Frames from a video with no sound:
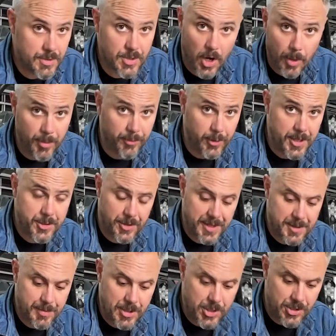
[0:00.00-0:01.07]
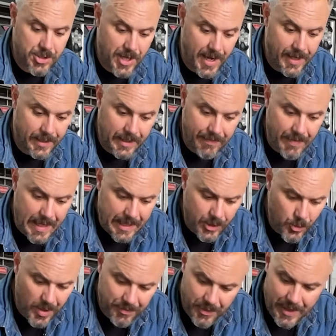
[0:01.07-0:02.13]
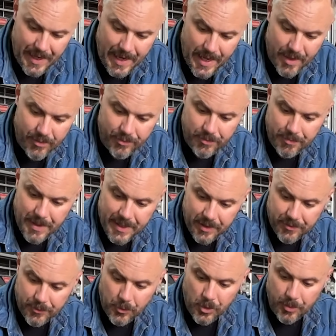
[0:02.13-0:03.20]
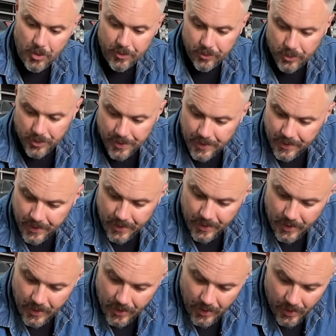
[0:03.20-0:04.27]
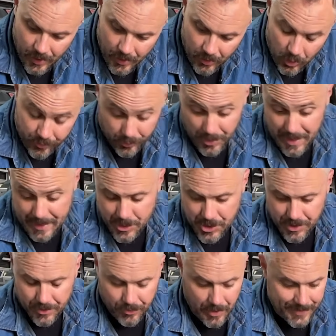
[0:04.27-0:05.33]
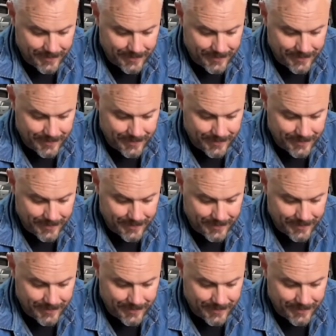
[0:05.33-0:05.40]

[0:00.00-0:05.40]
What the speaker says: is a Harbor Freight transmission jack, and whoever they have make it for them over in Asia, right?